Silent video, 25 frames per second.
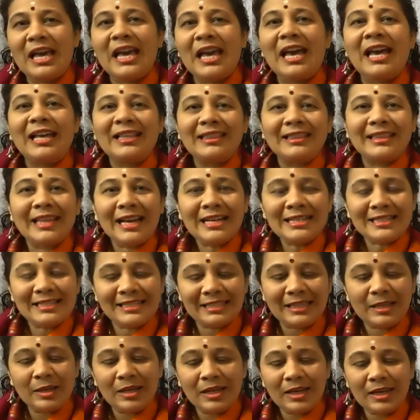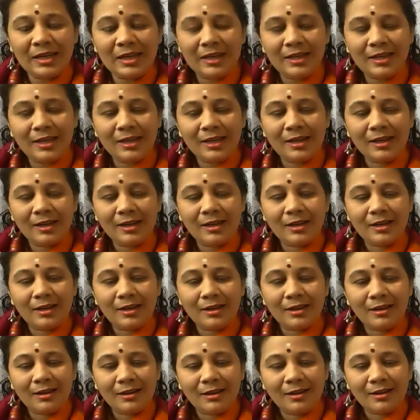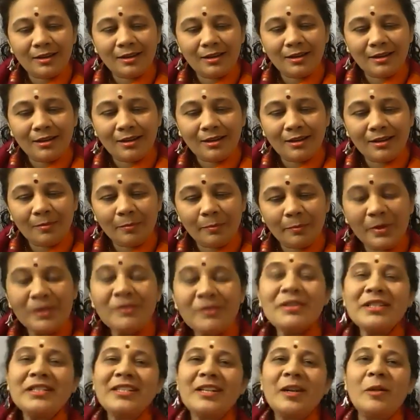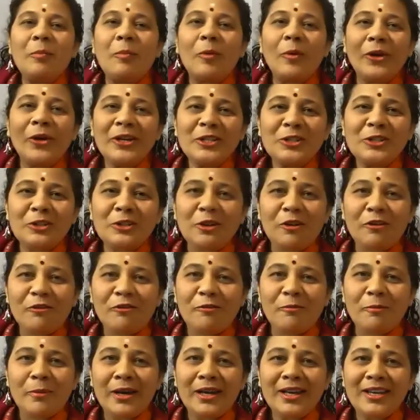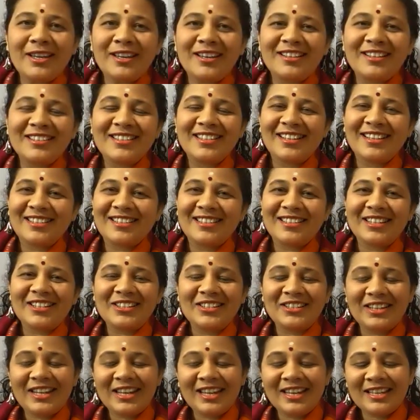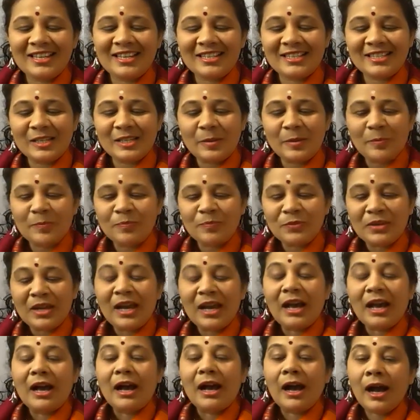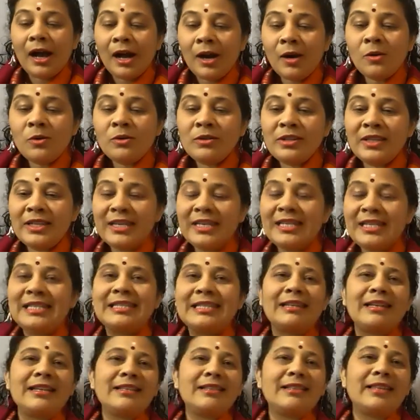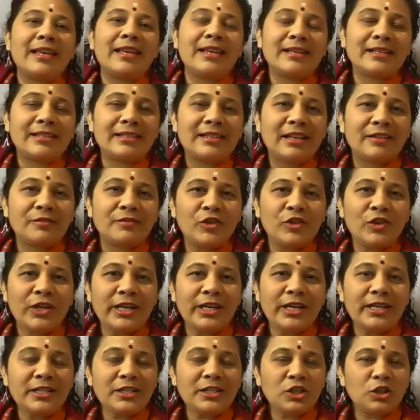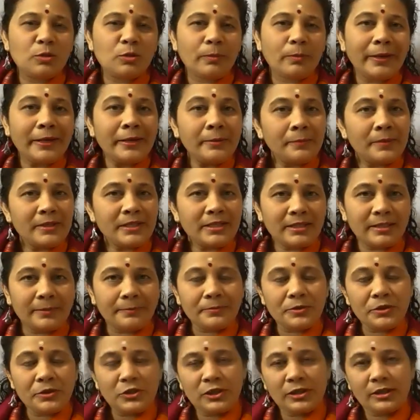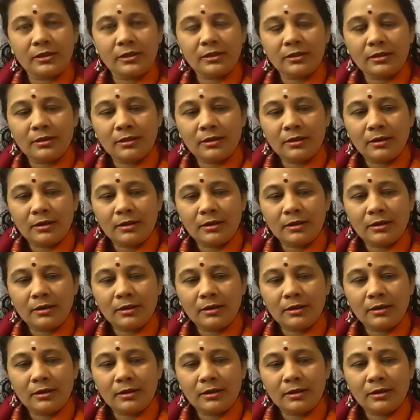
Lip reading: And that's the pivotal point of my satsang today, is how these 3 things have changed my perception